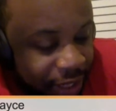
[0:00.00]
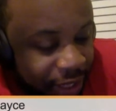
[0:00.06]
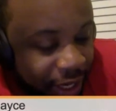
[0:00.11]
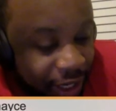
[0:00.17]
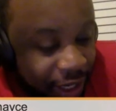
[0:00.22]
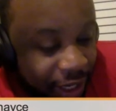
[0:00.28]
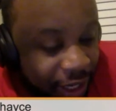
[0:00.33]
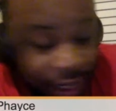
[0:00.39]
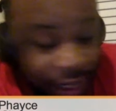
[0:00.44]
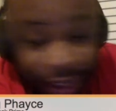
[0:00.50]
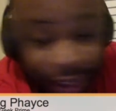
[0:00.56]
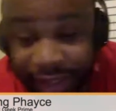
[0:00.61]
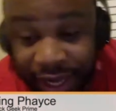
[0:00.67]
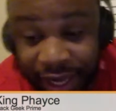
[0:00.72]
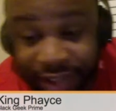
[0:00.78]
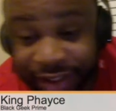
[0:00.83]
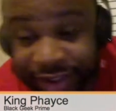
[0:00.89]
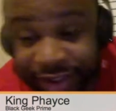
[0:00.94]
And it's
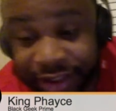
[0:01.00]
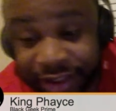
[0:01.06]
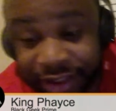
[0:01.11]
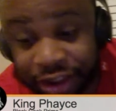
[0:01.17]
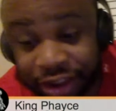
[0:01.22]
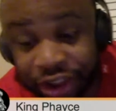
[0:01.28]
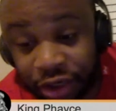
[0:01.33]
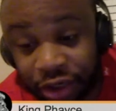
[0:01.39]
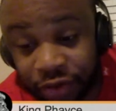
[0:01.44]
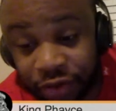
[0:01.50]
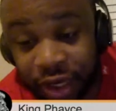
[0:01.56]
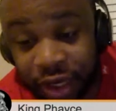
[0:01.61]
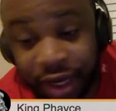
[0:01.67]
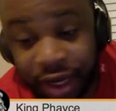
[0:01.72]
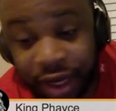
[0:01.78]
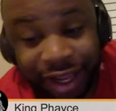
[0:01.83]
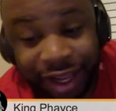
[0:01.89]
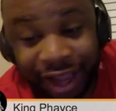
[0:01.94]
not just their shows.
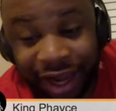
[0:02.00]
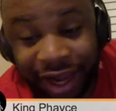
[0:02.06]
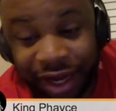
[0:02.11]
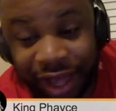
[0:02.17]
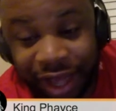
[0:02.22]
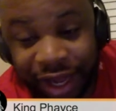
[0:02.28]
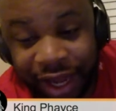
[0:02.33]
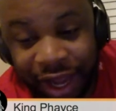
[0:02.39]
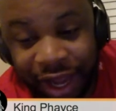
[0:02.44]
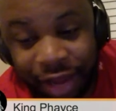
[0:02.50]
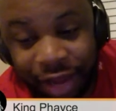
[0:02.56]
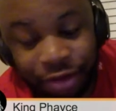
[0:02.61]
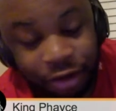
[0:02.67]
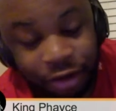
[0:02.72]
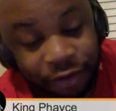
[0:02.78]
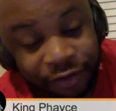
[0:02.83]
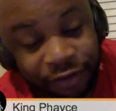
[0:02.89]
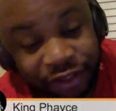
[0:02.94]
They got a lot of, I don't
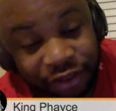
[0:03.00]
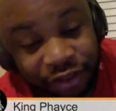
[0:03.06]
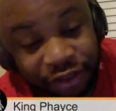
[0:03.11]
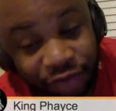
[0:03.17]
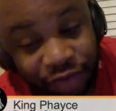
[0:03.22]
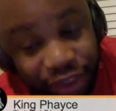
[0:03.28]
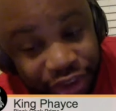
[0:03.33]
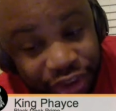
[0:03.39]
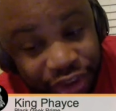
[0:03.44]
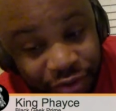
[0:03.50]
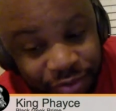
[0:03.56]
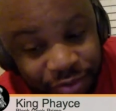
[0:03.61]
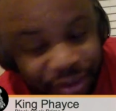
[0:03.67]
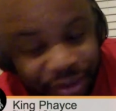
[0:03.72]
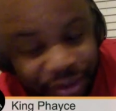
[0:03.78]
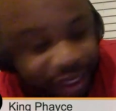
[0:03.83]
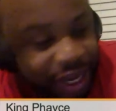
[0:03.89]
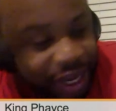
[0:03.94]
know if it's original,
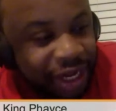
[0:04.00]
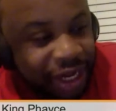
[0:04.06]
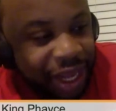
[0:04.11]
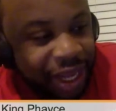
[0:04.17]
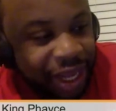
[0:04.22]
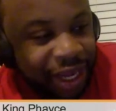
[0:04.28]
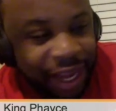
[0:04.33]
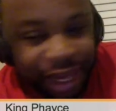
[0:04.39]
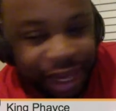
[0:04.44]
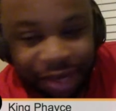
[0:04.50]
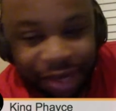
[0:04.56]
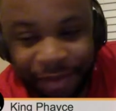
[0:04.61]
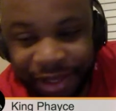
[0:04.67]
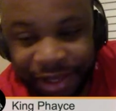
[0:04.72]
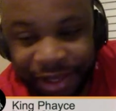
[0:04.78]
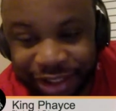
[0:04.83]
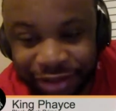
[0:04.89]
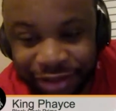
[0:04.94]
but they got a lot of anime
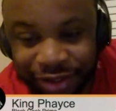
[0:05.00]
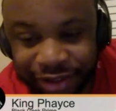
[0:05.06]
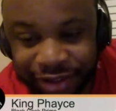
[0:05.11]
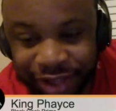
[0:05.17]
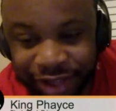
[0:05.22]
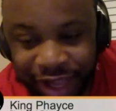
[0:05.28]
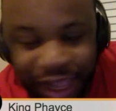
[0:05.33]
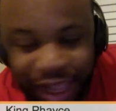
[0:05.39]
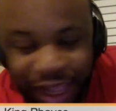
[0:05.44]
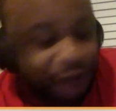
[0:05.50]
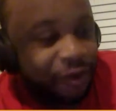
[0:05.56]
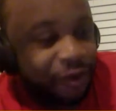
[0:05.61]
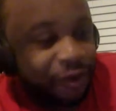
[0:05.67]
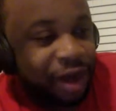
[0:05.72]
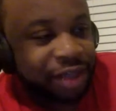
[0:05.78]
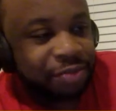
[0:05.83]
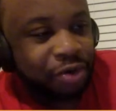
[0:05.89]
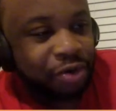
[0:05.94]
series. I've
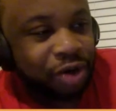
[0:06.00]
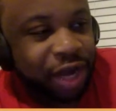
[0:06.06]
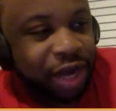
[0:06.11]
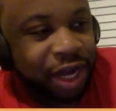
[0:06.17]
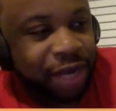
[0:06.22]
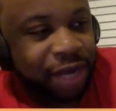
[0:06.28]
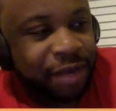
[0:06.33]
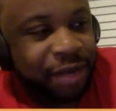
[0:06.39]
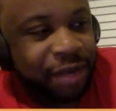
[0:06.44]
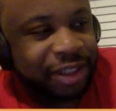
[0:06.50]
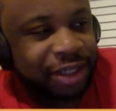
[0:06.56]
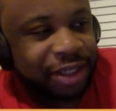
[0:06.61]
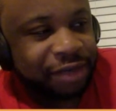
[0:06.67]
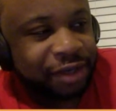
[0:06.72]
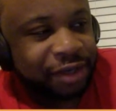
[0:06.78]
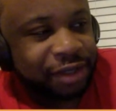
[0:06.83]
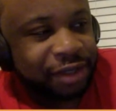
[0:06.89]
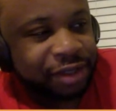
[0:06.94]
watched more anime
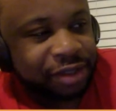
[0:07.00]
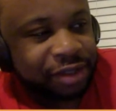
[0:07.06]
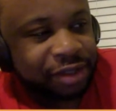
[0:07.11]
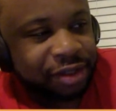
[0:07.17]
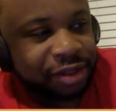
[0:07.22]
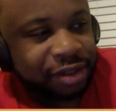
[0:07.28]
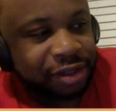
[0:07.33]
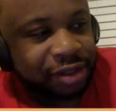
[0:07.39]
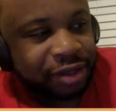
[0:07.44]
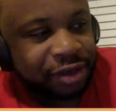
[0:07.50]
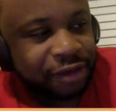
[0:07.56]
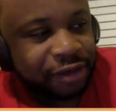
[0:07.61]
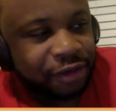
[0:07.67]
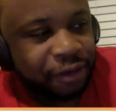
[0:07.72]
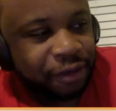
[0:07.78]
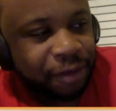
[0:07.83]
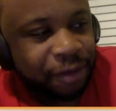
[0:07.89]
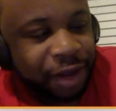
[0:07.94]
series
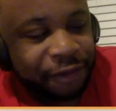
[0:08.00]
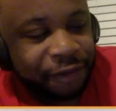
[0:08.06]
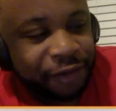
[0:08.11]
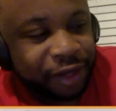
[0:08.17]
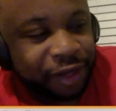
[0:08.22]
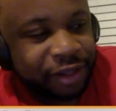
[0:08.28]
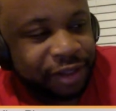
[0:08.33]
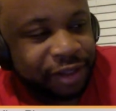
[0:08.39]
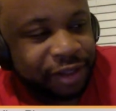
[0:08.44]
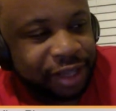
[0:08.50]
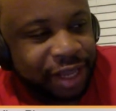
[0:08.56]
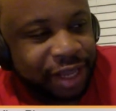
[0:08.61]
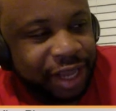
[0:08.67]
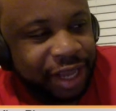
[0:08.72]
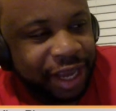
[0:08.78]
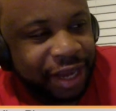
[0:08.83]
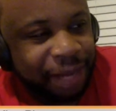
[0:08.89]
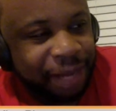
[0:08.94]
from Netflix
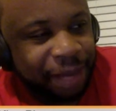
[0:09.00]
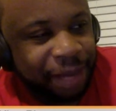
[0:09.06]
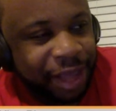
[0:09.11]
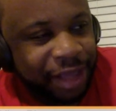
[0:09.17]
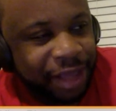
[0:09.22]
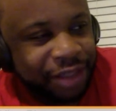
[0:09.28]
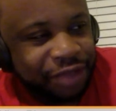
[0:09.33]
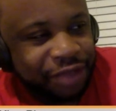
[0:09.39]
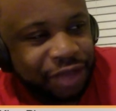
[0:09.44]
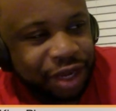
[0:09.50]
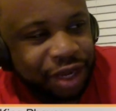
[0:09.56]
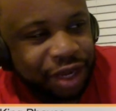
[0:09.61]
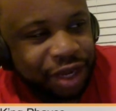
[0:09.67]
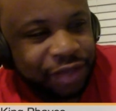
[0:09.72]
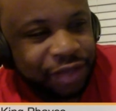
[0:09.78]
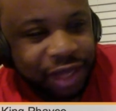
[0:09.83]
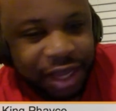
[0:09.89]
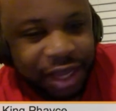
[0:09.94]
in the past 2
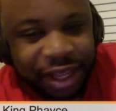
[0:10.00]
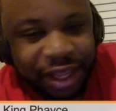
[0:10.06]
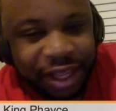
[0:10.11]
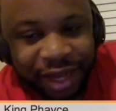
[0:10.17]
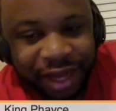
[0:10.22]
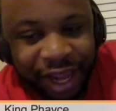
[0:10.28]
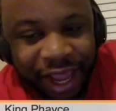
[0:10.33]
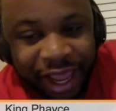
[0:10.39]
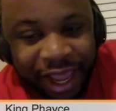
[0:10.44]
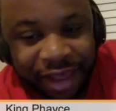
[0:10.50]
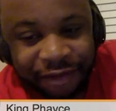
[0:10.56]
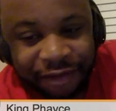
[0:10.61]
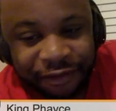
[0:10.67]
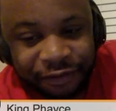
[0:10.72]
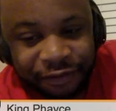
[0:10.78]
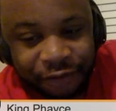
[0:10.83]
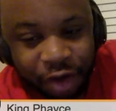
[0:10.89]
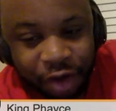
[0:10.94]
years than I have
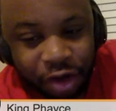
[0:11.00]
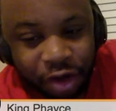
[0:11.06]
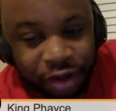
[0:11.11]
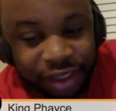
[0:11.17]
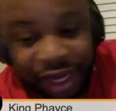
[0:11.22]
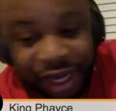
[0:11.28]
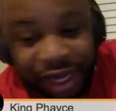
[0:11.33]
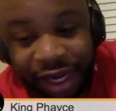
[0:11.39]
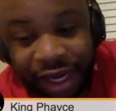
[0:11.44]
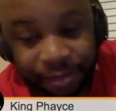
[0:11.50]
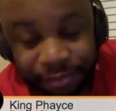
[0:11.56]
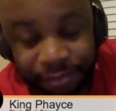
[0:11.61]
all time.